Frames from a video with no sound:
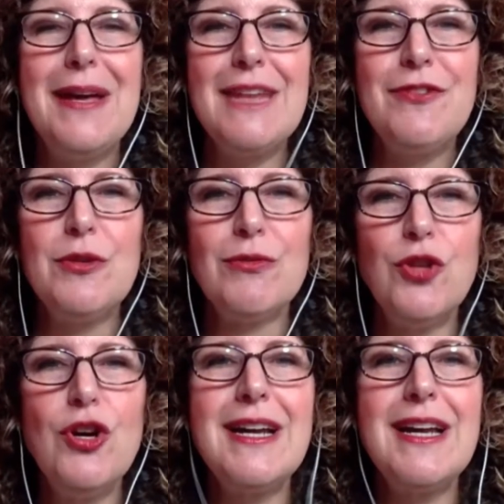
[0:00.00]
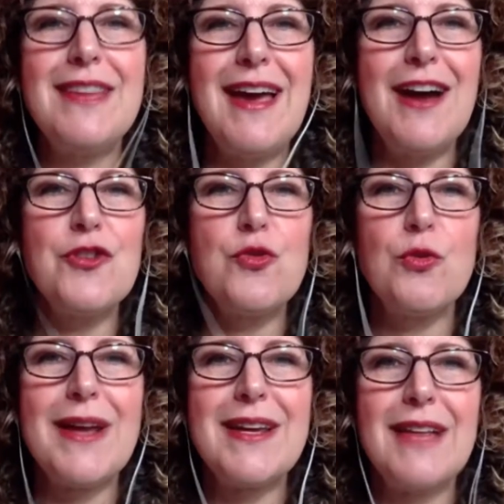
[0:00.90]
But if you look at the
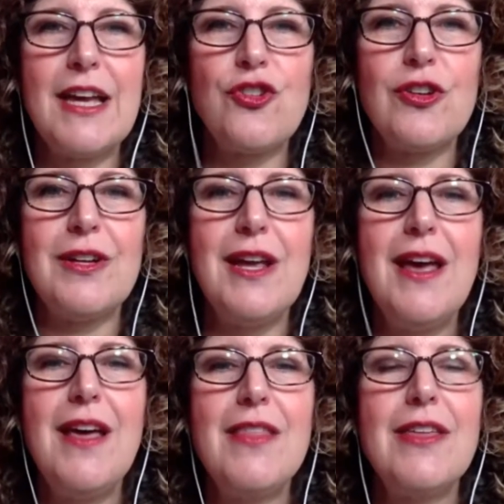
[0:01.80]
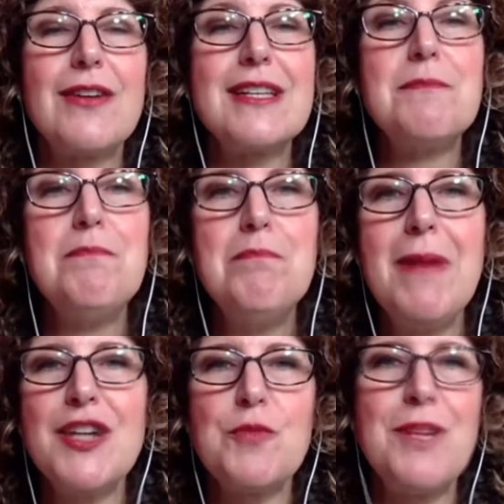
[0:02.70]
actual regulation, there is
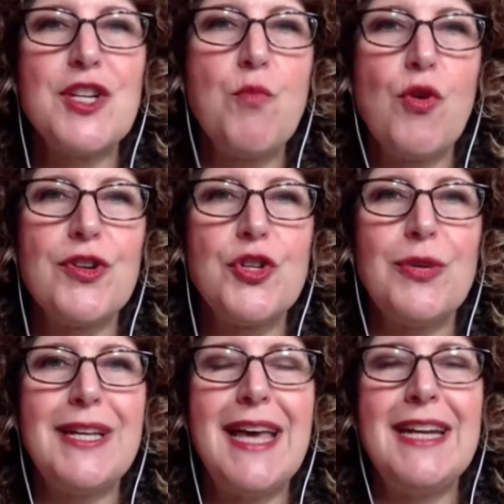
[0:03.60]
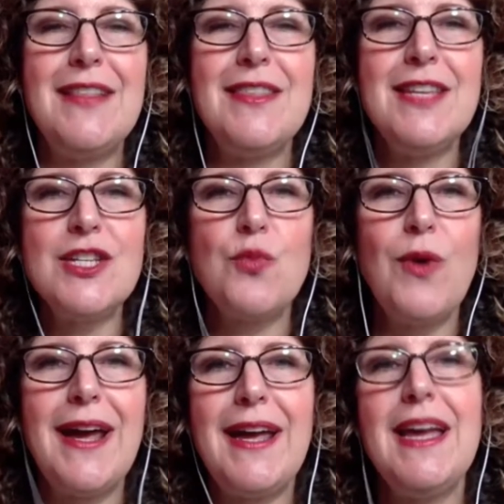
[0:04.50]
much, much more to it. And in this
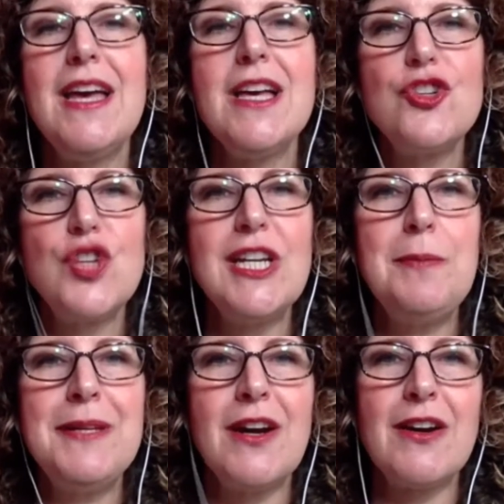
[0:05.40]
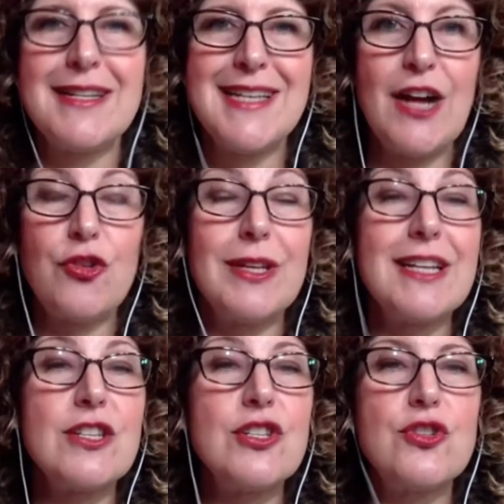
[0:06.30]
way, GDPR is
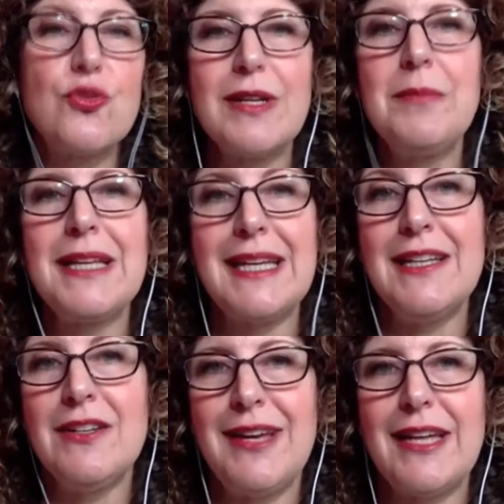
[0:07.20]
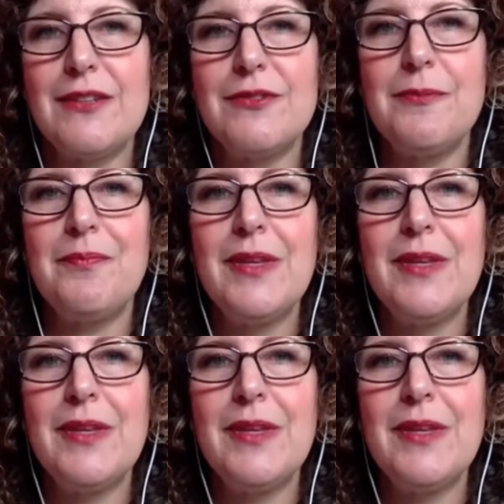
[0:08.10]
actually extremely innovative.